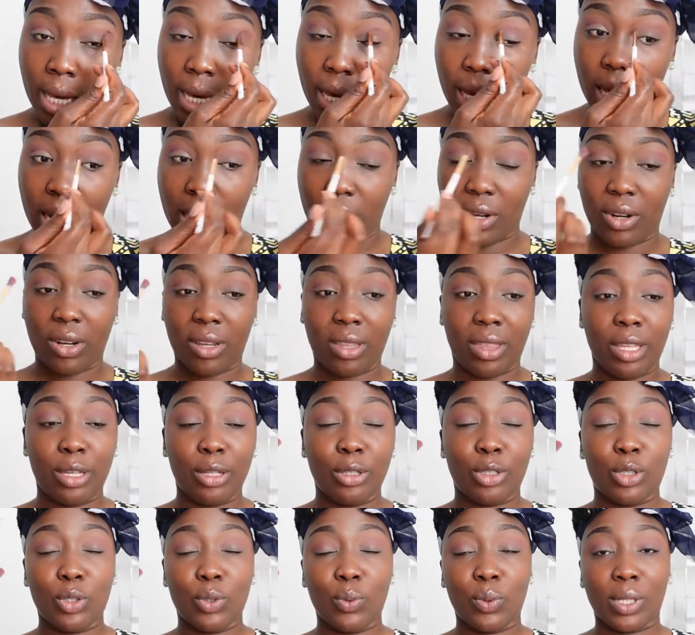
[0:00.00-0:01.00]
And another
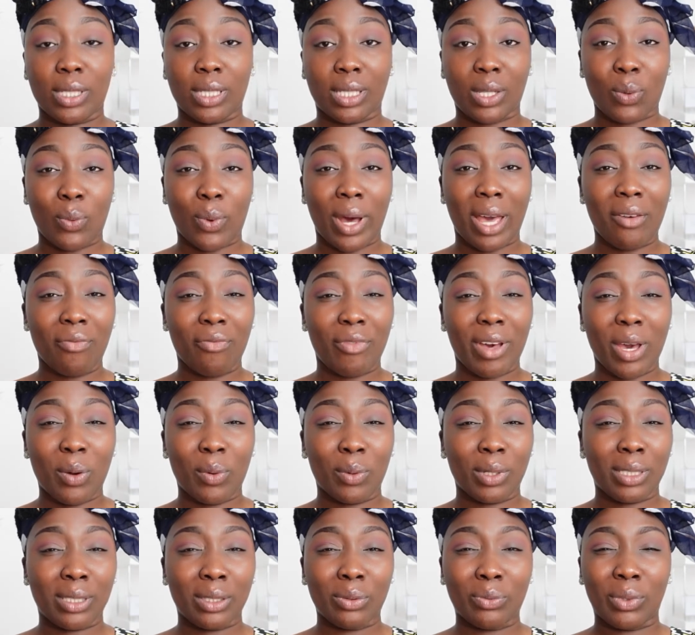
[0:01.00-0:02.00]
thing too was the Wi-Fi
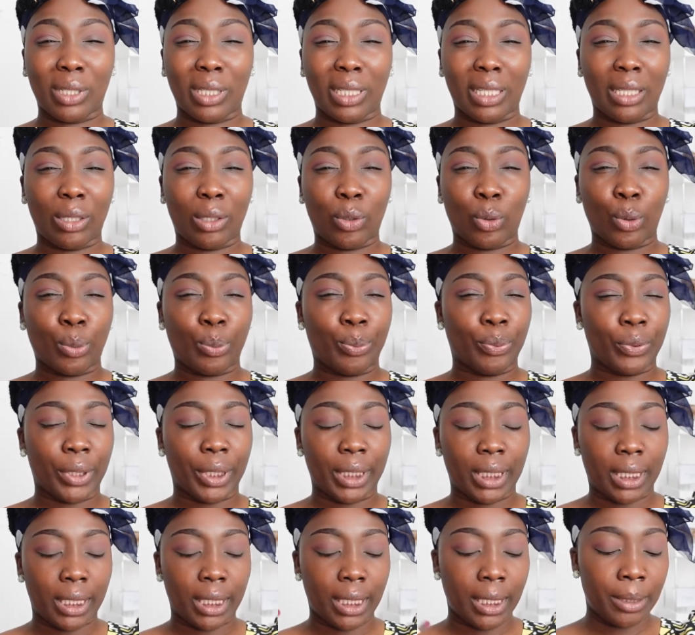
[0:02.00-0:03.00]
wasn't really
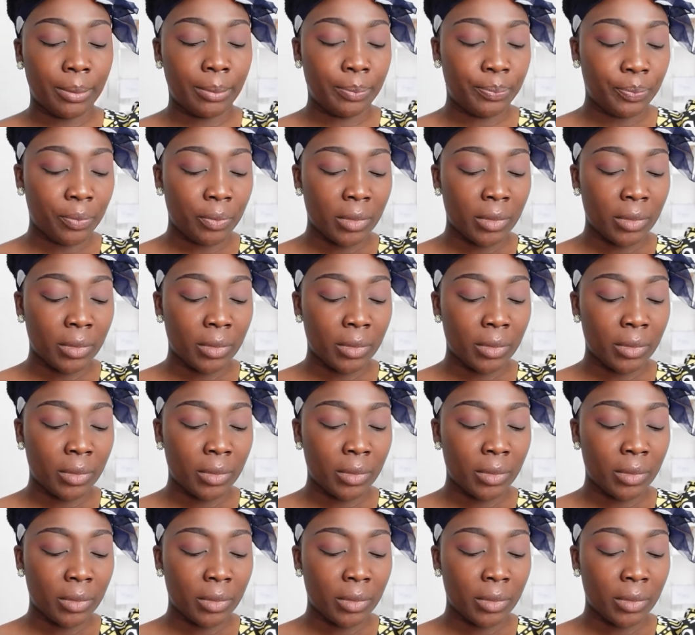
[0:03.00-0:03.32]
cooperating.